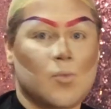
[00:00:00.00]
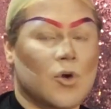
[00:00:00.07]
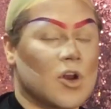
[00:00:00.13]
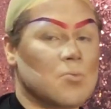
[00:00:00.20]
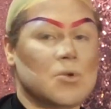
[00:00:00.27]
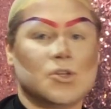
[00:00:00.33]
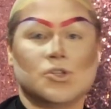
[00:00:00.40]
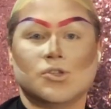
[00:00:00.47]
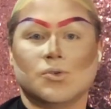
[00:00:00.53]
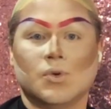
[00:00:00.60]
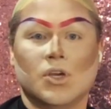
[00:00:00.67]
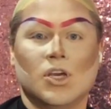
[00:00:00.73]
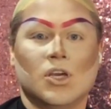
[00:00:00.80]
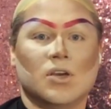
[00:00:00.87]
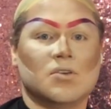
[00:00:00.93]
am going to be
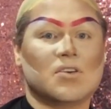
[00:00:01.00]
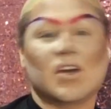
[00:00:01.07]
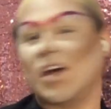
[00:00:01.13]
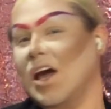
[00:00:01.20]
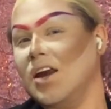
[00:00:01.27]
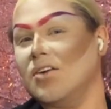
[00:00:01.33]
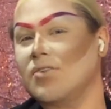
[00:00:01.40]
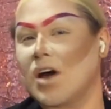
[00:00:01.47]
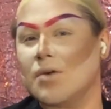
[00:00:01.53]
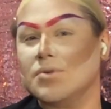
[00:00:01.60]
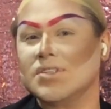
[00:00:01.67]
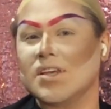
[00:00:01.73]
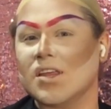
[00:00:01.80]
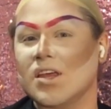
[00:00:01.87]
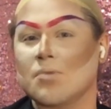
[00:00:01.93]
doing kind of, I would
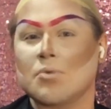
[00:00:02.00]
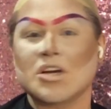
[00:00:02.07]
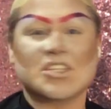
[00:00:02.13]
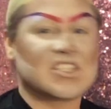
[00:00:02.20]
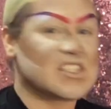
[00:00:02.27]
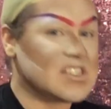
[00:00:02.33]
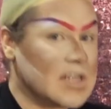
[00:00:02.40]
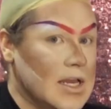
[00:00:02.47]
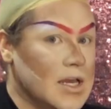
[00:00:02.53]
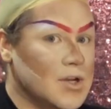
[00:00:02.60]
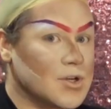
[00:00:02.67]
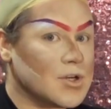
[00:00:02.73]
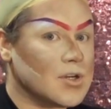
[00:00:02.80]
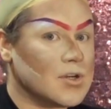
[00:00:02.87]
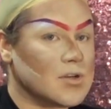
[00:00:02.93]
say, like my
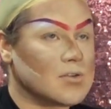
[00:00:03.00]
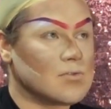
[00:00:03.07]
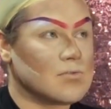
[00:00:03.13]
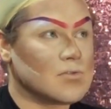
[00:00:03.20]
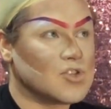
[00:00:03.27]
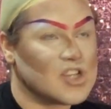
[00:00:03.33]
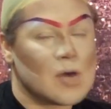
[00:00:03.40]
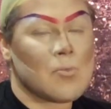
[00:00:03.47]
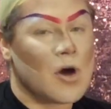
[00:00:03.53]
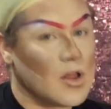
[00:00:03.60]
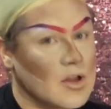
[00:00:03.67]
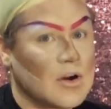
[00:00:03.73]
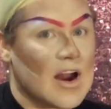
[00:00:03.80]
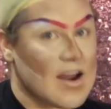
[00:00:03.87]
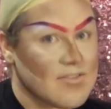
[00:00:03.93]
standard GEM
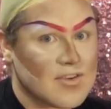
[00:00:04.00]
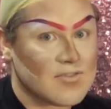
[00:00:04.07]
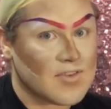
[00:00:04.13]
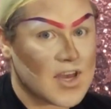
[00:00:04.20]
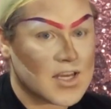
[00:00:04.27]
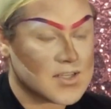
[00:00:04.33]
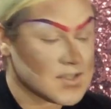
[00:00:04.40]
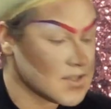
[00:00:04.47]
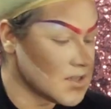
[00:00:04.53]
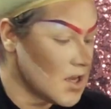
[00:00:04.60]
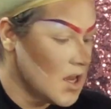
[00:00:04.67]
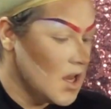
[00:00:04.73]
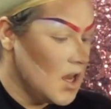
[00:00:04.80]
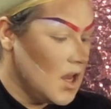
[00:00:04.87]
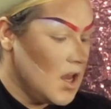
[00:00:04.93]
Holographic base,
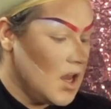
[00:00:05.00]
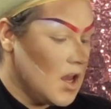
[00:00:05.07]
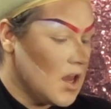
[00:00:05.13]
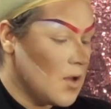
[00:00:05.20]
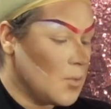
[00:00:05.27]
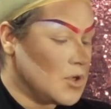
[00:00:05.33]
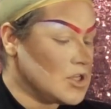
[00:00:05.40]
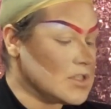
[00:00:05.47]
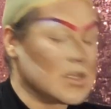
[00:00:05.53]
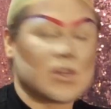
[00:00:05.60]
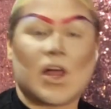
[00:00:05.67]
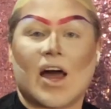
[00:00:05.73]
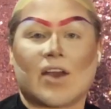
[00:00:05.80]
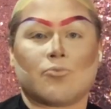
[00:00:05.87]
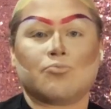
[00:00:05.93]
which is a
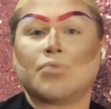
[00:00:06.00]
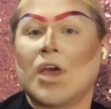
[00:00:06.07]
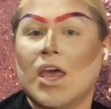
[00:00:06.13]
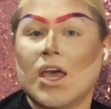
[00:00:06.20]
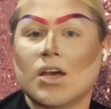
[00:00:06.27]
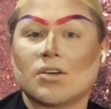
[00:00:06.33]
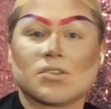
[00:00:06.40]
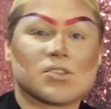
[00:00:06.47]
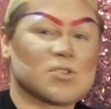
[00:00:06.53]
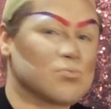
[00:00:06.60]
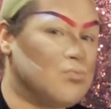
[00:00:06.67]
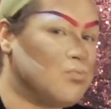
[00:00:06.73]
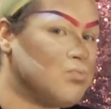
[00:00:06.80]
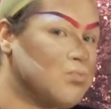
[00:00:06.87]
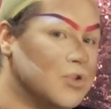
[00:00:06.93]
lot of pinks,
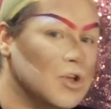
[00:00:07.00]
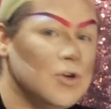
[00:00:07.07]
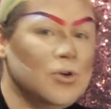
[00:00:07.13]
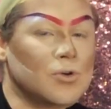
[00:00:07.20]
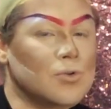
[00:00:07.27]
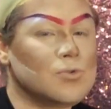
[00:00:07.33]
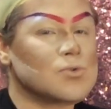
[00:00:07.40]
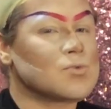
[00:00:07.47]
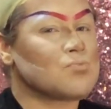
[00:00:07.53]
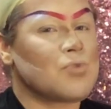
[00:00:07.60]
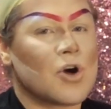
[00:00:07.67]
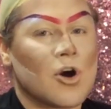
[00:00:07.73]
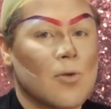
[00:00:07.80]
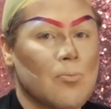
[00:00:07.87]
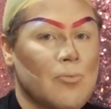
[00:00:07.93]
blues,
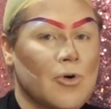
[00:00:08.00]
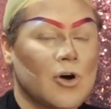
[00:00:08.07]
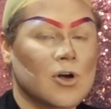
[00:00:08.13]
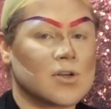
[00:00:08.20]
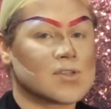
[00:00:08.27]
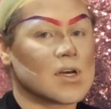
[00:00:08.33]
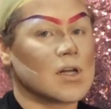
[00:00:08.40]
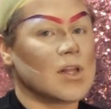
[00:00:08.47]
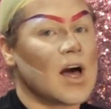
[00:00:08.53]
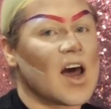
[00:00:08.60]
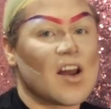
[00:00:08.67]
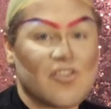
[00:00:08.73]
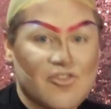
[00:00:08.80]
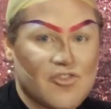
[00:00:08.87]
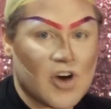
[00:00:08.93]
purples, a lot
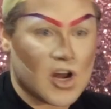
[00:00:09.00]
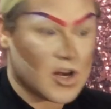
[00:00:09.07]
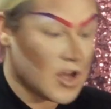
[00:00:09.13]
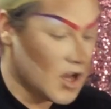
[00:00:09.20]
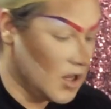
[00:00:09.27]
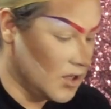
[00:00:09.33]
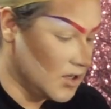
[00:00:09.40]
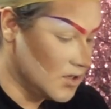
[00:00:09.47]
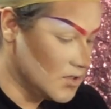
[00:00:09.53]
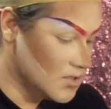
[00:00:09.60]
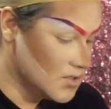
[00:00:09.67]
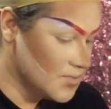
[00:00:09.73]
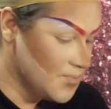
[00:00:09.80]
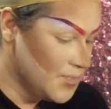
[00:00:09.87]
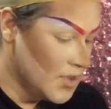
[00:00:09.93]
of fun
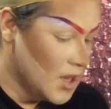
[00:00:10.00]
colors.